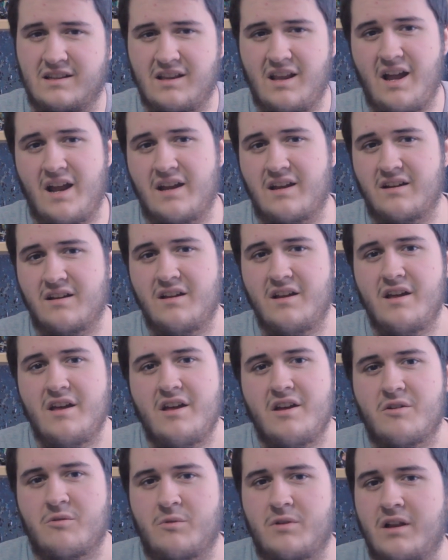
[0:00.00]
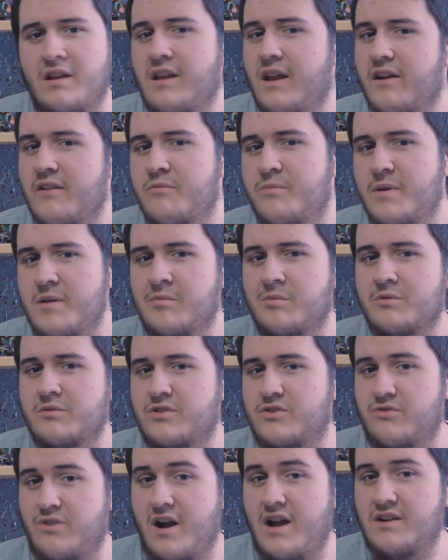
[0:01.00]
like. While a lot of people
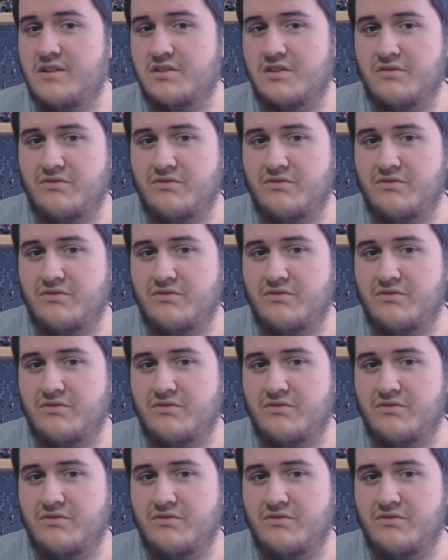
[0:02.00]
would trash